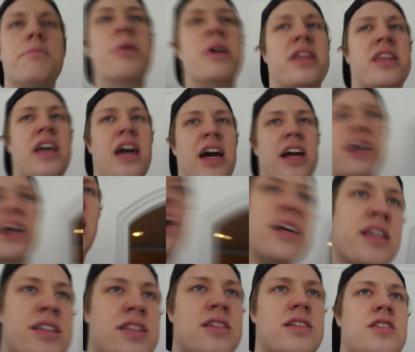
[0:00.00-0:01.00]
But yeah,
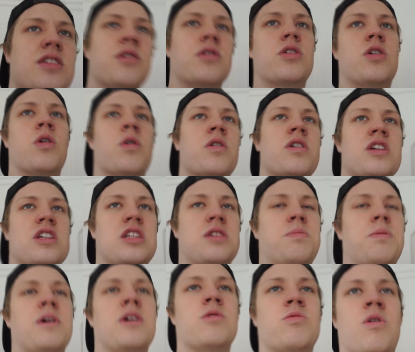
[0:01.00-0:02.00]
guys, so Corey
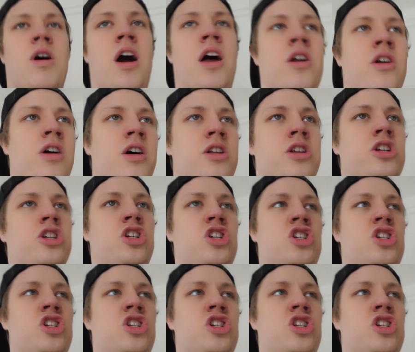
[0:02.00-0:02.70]
spilled water on his